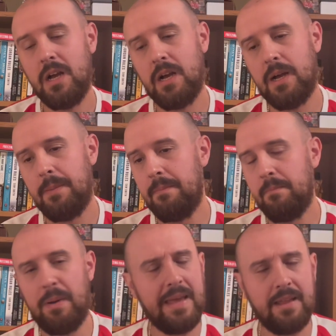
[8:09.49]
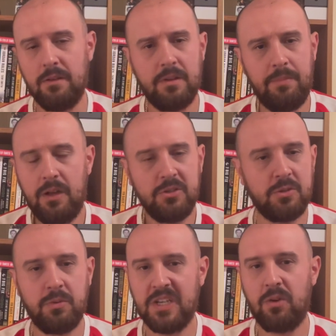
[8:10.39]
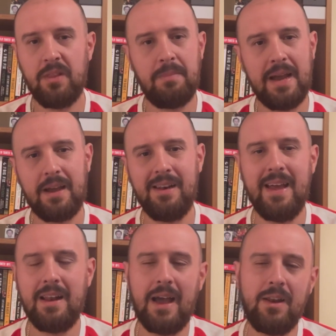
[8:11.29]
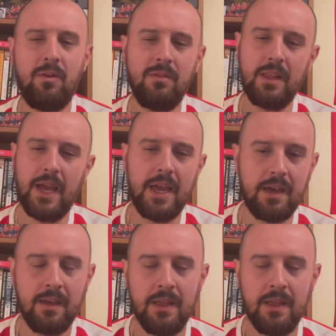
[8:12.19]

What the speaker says: But yeah, the ball just wasn't going in the back of the net. I don't like.